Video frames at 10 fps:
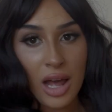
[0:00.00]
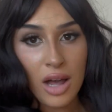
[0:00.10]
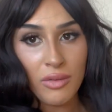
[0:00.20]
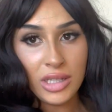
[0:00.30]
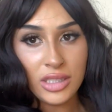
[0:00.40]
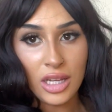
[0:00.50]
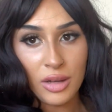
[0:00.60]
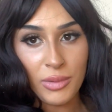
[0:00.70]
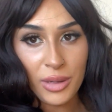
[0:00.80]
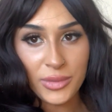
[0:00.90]
y'all. What's
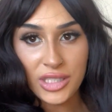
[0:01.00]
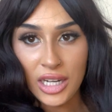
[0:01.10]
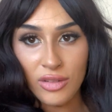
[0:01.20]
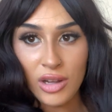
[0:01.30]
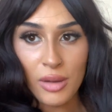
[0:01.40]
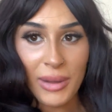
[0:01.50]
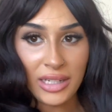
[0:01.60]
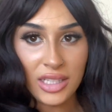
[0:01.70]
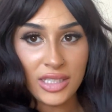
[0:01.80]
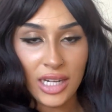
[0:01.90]
up? Welcome to the channel. Welcome
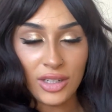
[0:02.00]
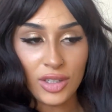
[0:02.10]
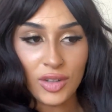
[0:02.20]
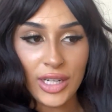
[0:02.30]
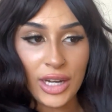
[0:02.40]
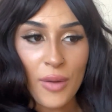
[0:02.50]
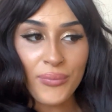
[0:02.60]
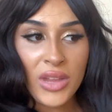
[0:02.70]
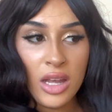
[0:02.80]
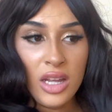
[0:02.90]
back to the channel. You already know.
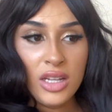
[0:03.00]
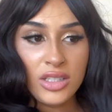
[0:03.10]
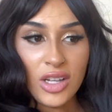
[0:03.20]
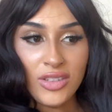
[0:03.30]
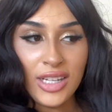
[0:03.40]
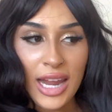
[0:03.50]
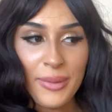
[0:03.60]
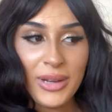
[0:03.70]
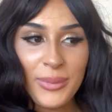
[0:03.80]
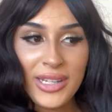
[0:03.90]
So today I'm
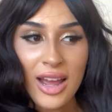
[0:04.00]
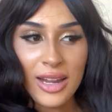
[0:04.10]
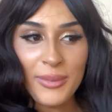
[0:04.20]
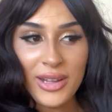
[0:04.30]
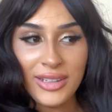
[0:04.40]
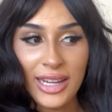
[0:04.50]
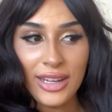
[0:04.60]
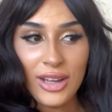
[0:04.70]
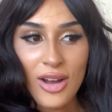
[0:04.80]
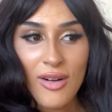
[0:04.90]
going to be talking about
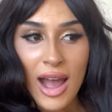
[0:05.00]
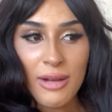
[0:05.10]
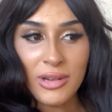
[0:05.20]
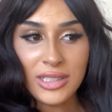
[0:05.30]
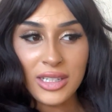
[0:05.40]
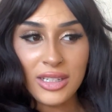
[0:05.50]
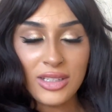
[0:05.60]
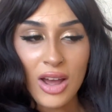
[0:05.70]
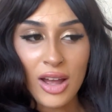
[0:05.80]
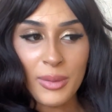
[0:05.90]
Lingo. I was going to
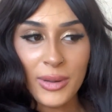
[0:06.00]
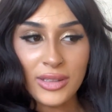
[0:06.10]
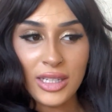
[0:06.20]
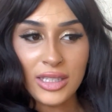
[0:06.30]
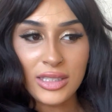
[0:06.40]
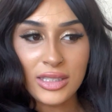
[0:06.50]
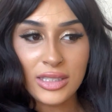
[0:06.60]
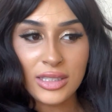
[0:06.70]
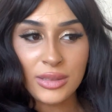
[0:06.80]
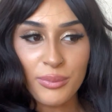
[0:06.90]
talk about this
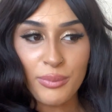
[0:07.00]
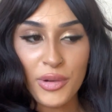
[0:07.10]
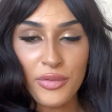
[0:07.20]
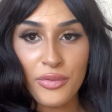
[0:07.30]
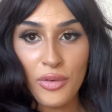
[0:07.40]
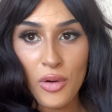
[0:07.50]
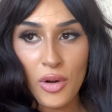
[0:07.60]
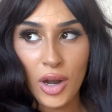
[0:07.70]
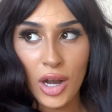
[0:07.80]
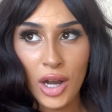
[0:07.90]

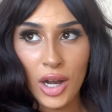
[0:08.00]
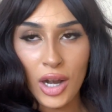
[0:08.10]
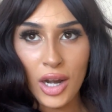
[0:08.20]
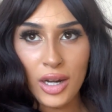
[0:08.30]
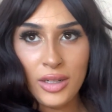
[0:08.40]
before,